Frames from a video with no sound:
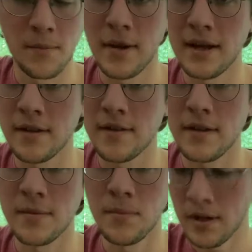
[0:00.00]
the main
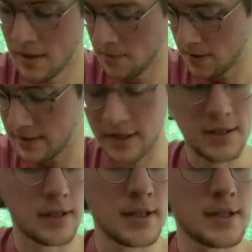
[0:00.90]
theme, but it sounds
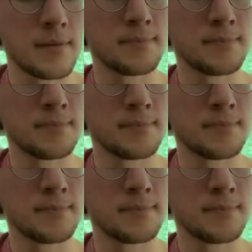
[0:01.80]
like this.